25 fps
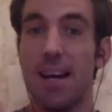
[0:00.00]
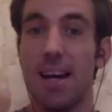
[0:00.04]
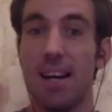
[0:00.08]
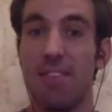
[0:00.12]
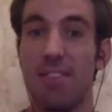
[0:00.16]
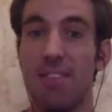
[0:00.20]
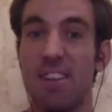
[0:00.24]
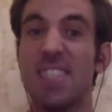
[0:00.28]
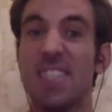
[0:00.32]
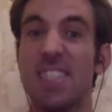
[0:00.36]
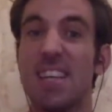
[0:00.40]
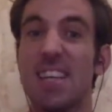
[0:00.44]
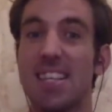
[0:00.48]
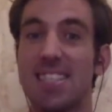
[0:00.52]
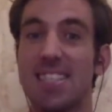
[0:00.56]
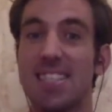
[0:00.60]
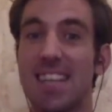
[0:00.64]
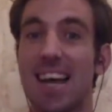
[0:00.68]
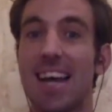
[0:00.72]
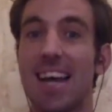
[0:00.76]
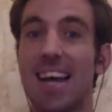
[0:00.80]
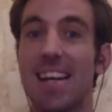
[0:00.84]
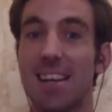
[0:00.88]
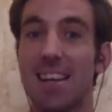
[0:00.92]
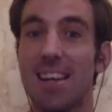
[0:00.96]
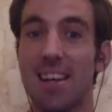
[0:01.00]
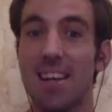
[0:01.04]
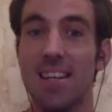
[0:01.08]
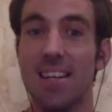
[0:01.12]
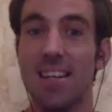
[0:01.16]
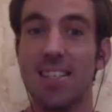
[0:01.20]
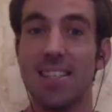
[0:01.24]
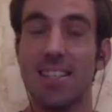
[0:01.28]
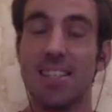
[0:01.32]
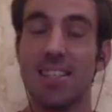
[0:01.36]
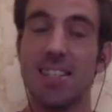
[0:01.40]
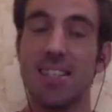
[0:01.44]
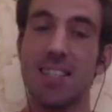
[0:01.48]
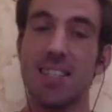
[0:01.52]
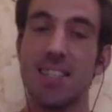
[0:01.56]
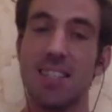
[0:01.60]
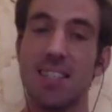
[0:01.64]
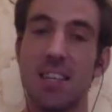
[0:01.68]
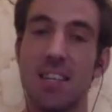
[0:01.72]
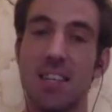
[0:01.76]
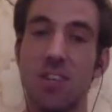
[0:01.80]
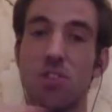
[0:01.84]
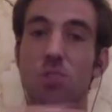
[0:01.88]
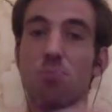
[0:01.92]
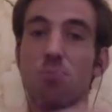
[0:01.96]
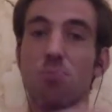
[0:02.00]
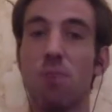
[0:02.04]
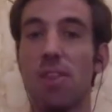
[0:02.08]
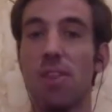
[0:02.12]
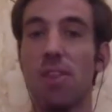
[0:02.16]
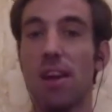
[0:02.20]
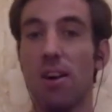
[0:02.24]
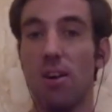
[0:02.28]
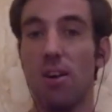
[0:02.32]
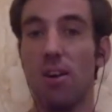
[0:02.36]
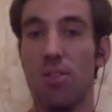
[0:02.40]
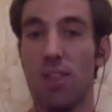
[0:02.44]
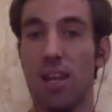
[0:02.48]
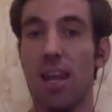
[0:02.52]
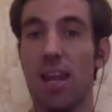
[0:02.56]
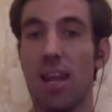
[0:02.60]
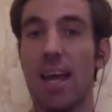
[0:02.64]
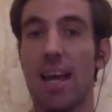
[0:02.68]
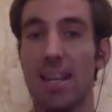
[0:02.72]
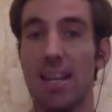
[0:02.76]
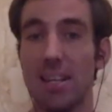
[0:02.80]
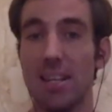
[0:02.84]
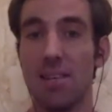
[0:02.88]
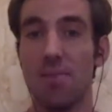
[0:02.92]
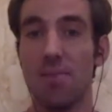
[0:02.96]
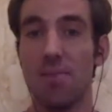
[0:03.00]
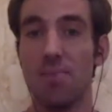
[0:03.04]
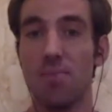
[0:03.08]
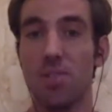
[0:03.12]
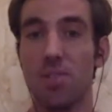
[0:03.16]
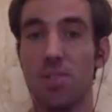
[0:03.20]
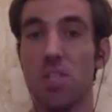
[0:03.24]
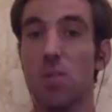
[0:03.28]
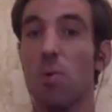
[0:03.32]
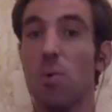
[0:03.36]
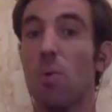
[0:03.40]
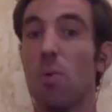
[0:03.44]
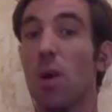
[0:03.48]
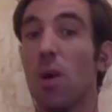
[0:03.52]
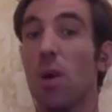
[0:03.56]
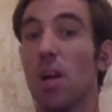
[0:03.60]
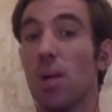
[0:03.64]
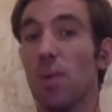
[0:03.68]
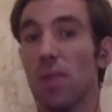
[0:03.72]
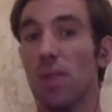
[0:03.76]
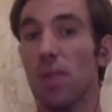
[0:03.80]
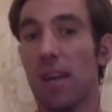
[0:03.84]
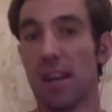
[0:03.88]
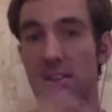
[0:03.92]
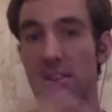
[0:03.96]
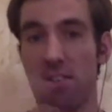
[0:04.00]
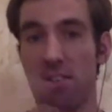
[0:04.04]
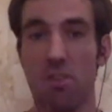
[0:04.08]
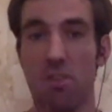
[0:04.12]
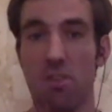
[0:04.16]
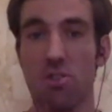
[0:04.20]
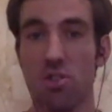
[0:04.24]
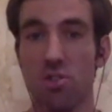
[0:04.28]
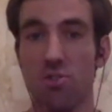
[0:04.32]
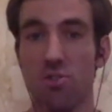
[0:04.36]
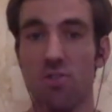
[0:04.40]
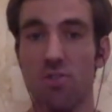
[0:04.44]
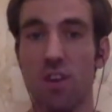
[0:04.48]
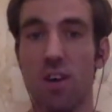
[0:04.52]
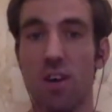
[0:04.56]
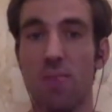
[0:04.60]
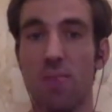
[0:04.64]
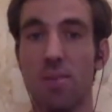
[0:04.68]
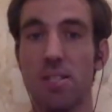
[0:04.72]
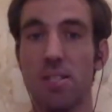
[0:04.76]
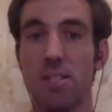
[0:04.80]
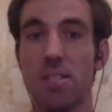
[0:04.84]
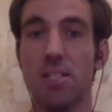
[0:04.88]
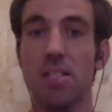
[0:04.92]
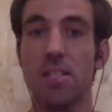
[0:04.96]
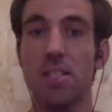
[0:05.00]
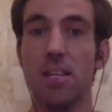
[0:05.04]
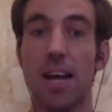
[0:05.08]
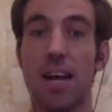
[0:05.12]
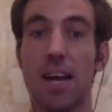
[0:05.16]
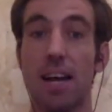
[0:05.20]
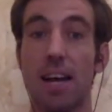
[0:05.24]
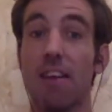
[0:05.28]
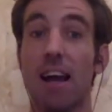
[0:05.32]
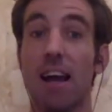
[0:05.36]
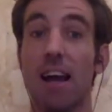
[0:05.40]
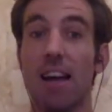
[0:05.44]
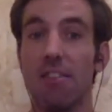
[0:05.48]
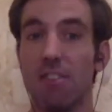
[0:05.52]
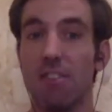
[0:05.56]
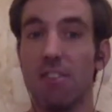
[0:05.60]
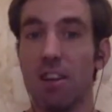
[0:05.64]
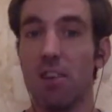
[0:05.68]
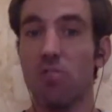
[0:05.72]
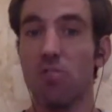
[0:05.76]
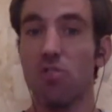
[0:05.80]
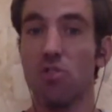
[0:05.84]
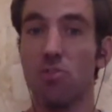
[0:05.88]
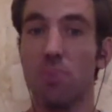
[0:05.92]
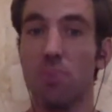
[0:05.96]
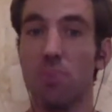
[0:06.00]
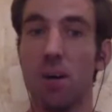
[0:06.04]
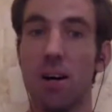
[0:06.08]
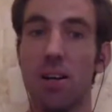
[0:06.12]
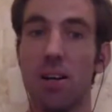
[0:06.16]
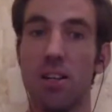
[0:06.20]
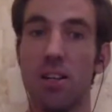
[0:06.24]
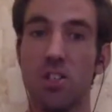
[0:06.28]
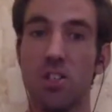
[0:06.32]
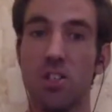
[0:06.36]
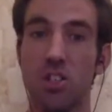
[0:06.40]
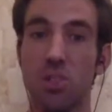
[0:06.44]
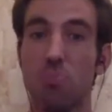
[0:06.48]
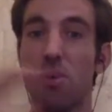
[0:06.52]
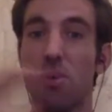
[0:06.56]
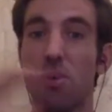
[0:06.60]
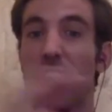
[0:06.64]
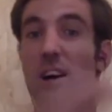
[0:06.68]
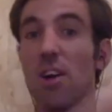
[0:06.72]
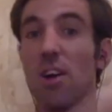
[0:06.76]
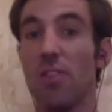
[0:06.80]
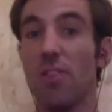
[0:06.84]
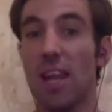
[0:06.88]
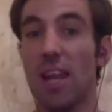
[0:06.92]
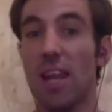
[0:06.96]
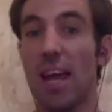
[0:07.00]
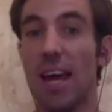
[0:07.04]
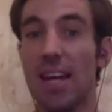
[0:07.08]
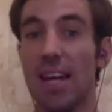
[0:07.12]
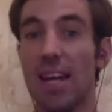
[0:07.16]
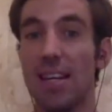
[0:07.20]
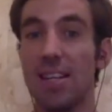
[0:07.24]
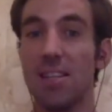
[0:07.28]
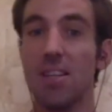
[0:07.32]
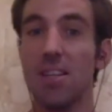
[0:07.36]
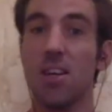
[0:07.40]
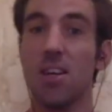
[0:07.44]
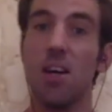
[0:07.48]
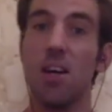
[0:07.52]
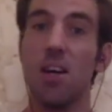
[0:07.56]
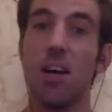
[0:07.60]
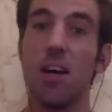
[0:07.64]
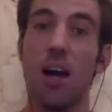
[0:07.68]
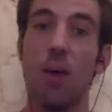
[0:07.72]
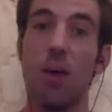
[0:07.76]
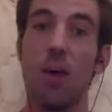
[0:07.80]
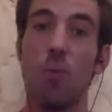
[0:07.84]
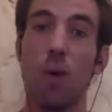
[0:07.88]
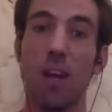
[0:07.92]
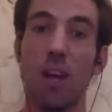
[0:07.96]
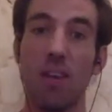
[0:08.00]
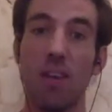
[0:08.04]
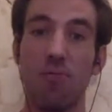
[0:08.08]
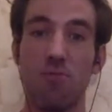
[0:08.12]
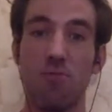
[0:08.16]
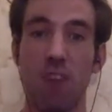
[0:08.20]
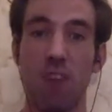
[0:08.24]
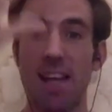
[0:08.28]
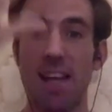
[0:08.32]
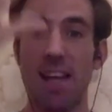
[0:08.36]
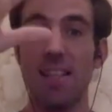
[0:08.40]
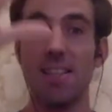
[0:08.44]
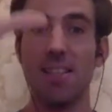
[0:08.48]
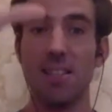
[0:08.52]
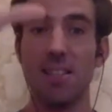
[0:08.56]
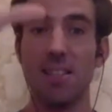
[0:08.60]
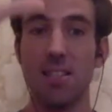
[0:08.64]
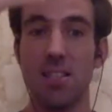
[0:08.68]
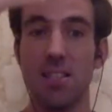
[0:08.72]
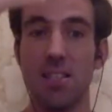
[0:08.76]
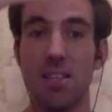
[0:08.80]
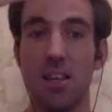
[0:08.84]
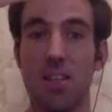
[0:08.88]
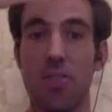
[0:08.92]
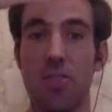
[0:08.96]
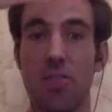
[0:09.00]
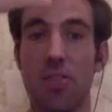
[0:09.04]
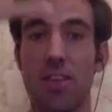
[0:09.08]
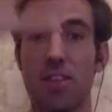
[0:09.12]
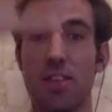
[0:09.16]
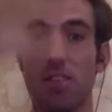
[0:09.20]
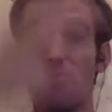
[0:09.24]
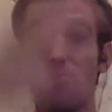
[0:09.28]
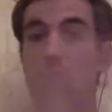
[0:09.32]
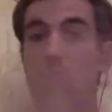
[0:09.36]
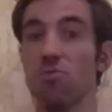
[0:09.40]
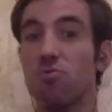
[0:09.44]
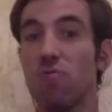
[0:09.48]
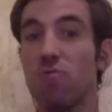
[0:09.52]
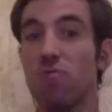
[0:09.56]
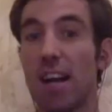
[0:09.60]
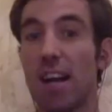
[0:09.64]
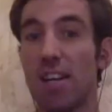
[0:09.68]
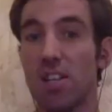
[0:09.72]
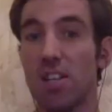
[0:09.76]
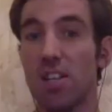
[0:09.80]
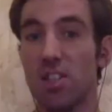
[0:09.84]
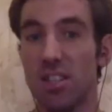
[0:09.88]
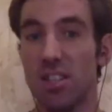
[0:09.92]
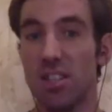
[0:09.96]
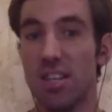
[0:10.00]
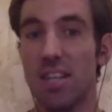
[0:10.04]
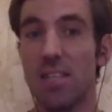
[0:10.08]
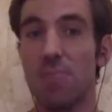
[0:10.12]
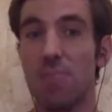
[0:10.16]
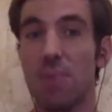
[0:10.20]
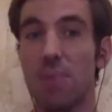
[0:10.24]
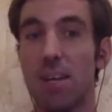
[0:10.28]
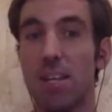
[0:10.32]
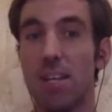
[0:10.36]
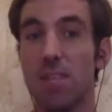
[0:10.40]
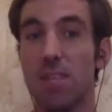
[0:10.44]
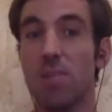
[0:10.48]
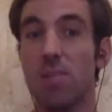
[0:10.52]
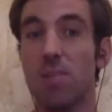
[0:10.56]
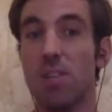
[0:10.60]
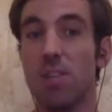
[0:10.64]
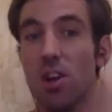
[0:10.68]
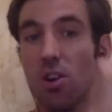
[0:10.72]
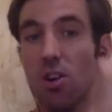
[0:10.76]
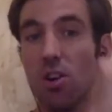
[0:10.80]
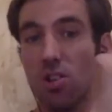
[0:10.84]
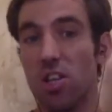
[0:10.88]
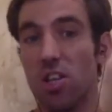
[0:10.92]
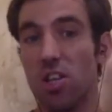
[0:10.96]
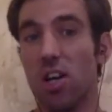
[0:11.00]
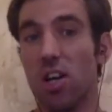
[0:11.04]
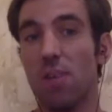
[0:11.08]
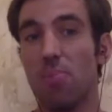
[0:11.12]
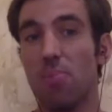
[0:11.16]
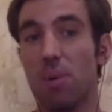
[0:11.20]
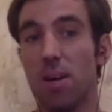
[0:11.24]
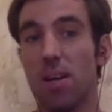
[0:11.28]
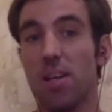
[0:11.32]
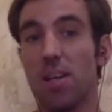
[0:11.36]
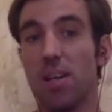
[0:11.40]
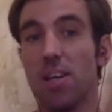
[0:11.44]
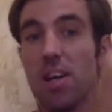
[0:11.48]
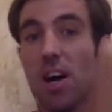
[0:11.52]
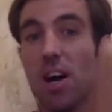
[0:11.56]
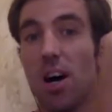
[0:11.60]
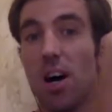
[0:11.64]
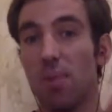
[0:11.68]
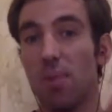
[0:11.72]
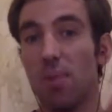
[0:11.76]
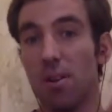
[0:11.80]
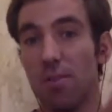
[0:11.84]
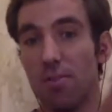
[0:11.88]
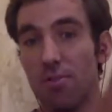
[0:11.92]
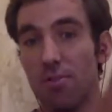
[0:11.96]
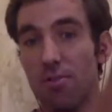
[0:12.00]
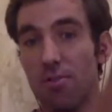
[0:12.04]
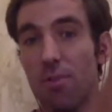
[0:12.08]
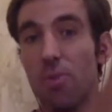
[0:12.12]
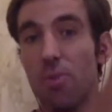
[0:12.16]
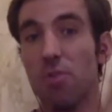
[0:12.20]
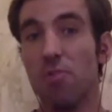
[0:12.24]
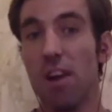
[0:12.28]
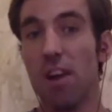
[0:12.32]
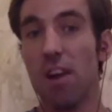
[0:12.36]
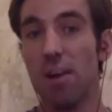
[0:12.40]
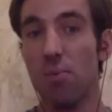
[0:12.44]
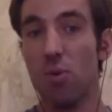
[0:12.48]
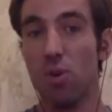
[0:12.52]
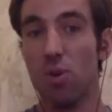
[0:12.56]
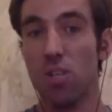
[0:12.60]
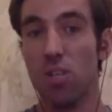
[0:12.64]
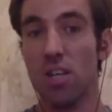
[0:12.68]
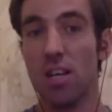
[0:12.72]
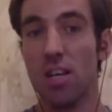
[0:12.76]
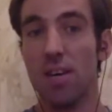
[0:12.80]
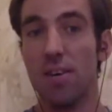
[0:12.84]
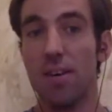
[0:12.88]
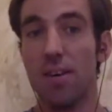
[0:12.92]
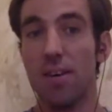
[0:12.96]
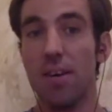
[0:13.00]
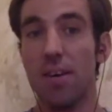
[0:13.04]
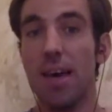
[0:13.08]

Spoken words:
a sand-like consistency. You spread that on the land. So we're working with agricultural farmers, agricultural partners. You spread it on the land, and when it rains, there's a reaction that takes place which locks up carbon from the rainwater.